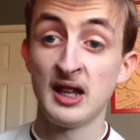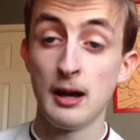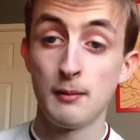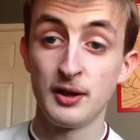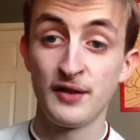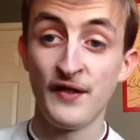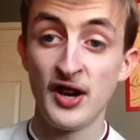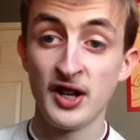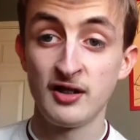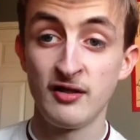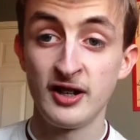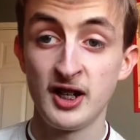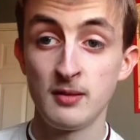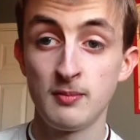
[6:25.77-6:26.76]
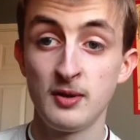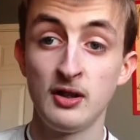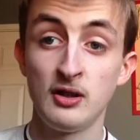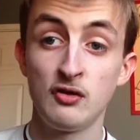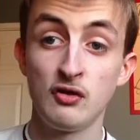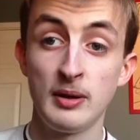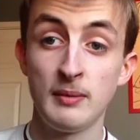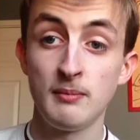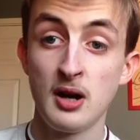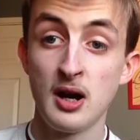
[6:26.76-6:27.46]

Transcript: how much faster it is between